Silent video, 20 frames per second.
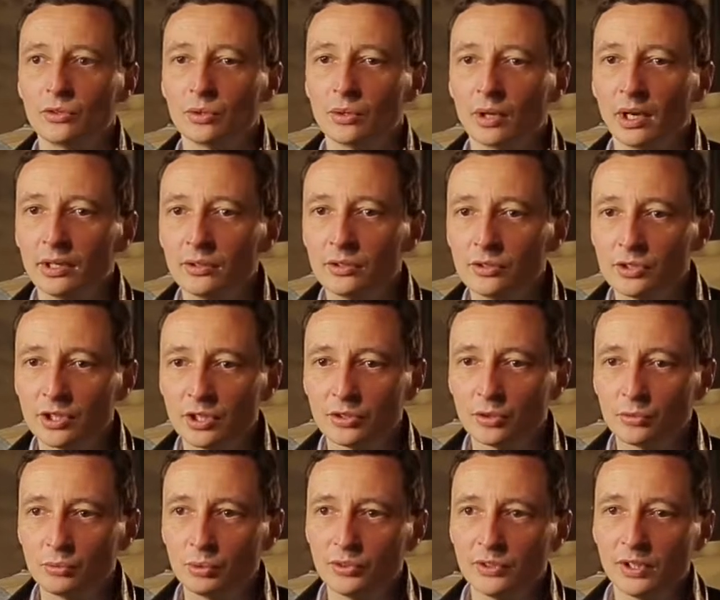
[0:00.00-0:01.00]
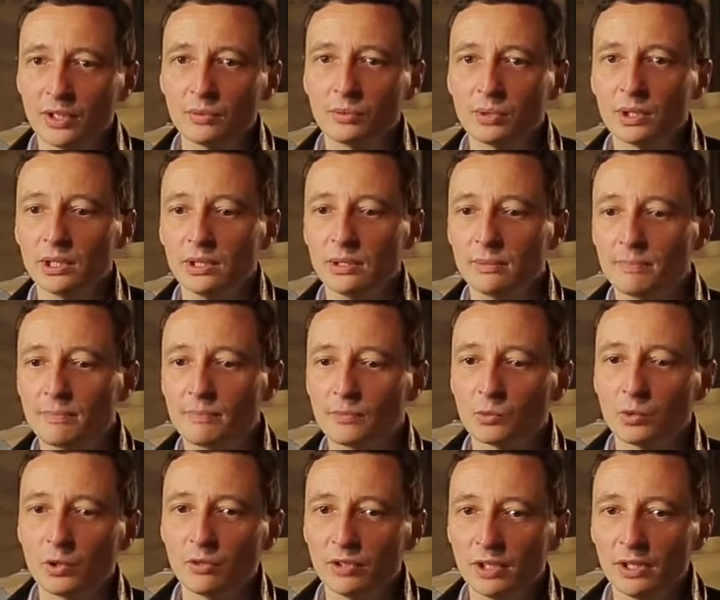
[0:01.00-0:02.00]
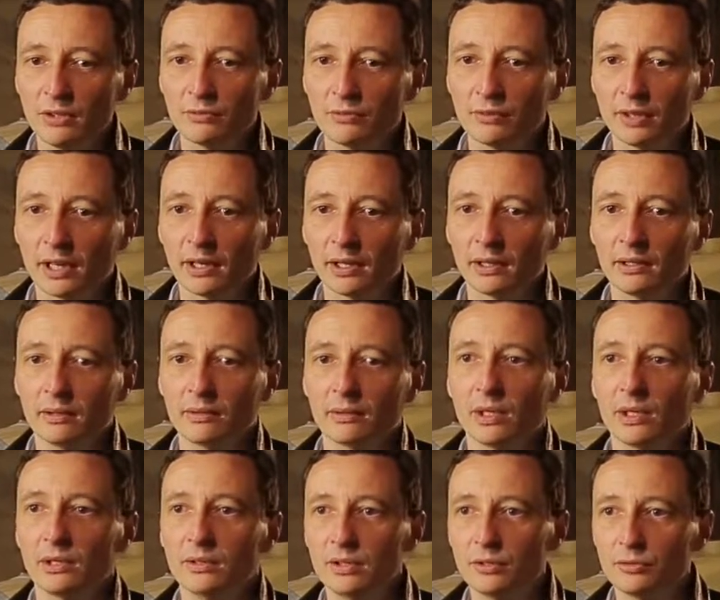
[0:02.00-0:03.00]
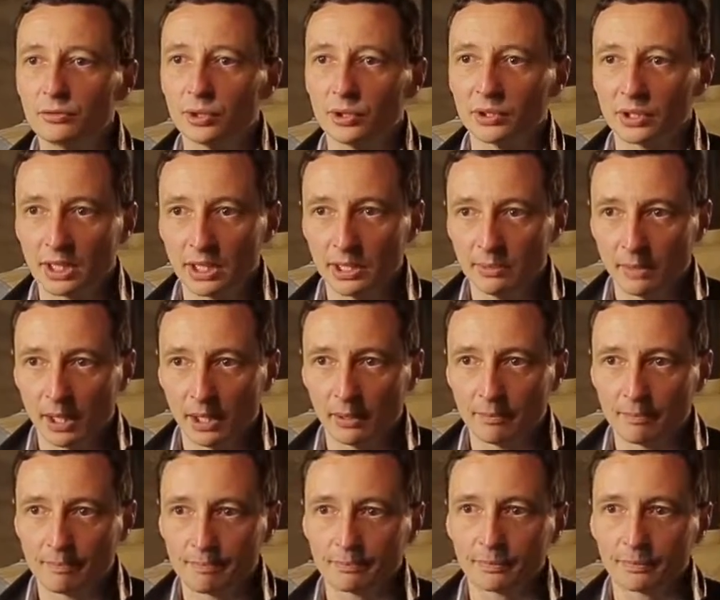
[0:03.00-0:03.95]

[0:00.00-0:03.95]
So at the Château Fuissé, we vinify different climats,